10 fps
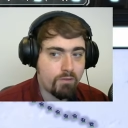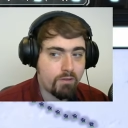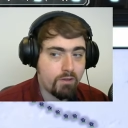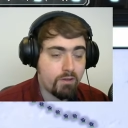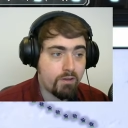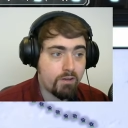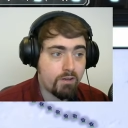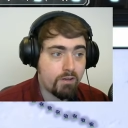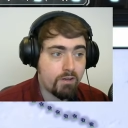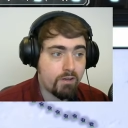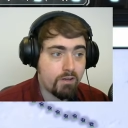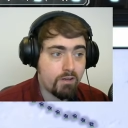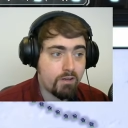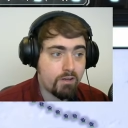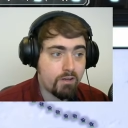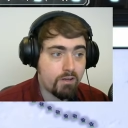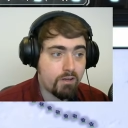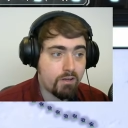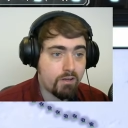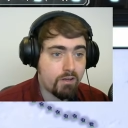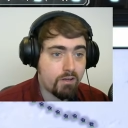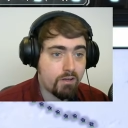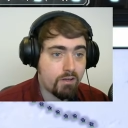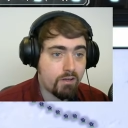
[no speech]